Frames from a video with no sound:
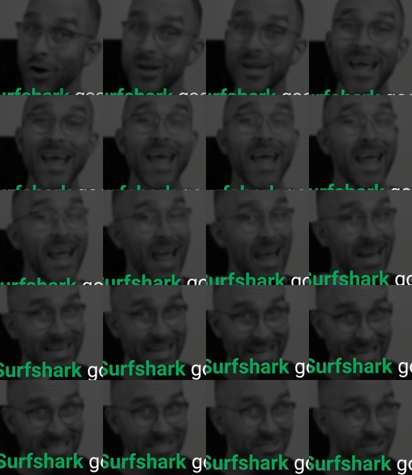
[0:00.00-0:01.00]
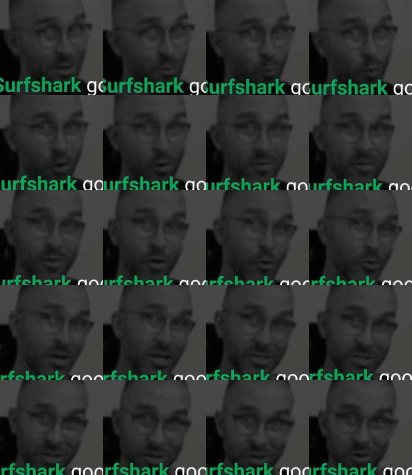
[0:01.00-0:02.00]
good and is it worth
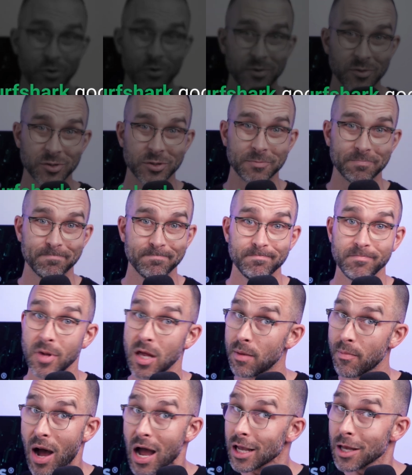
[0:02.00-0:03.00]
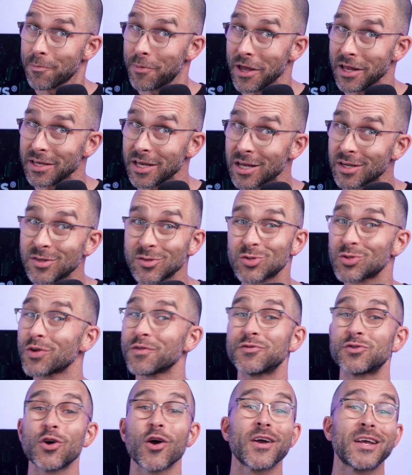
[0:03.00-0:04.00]
learning to use? In my opinion,
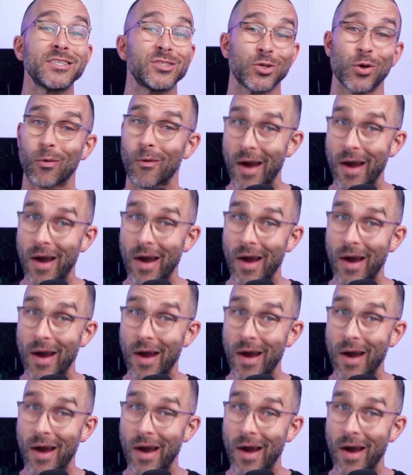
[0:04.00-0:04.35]
Surfshark is